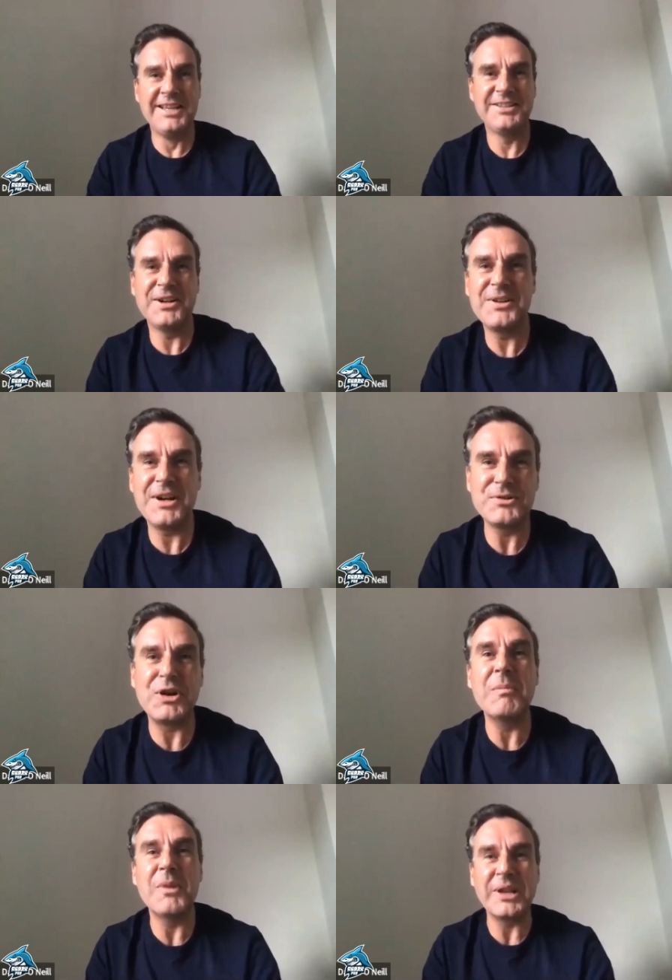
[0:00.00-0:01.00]
don't go
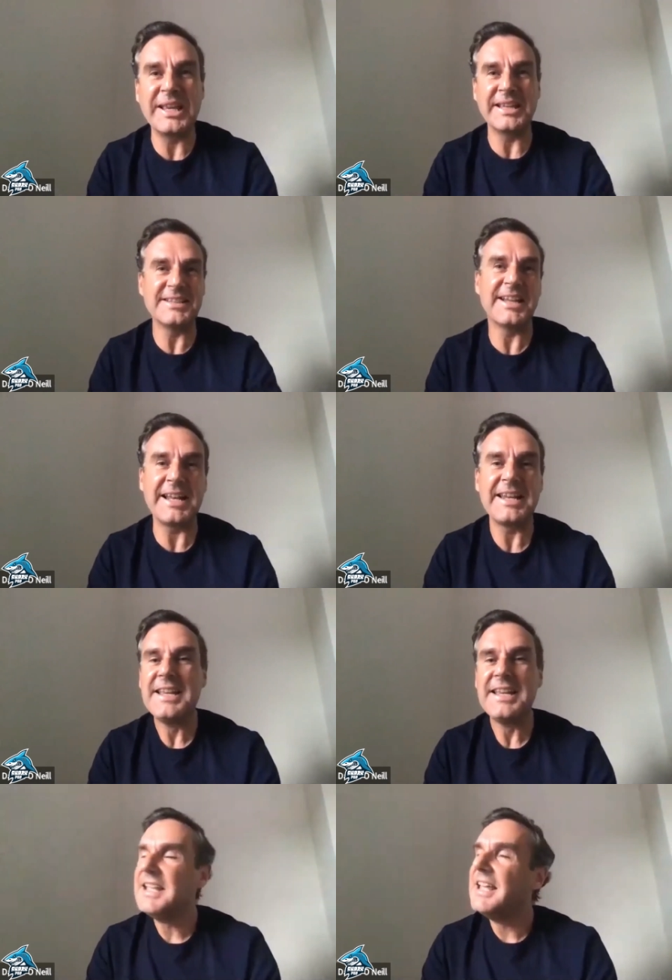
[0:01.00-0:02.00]
throw money into that.
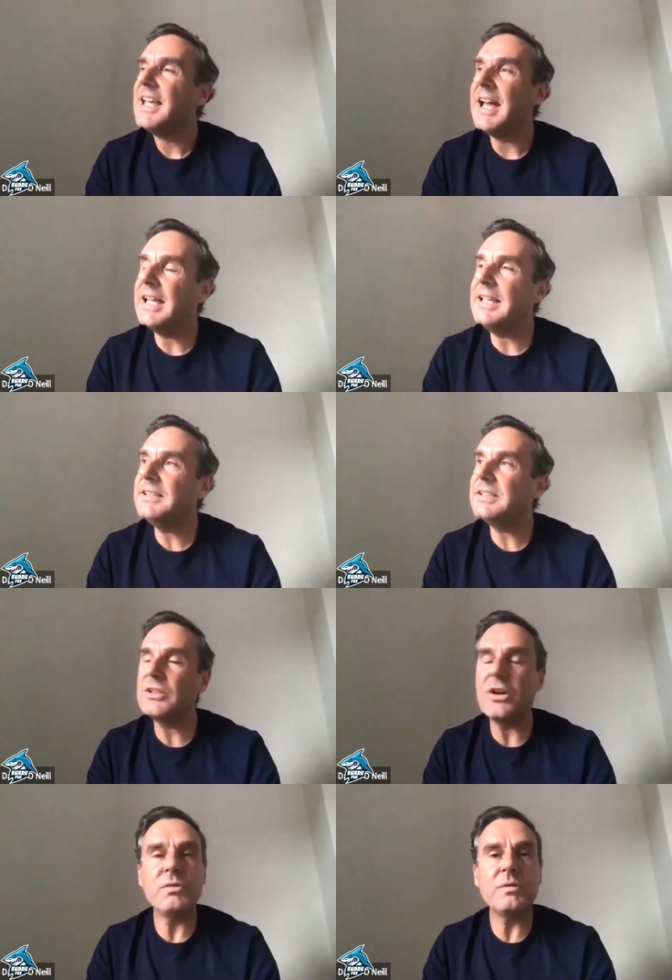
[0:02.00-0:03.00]
Uh, he said,
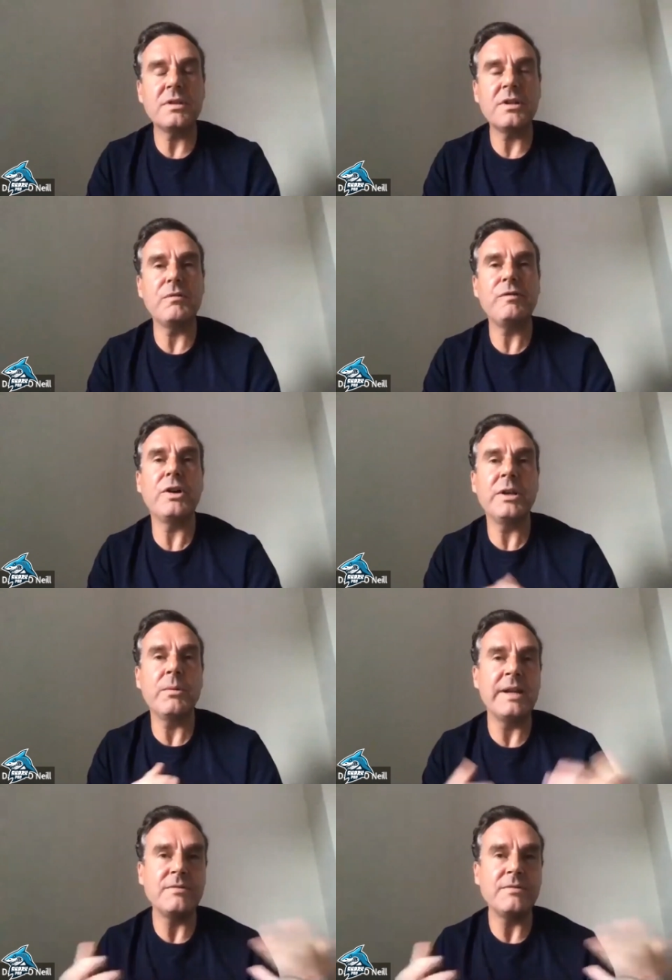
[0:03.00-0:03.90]
go and go and find a way of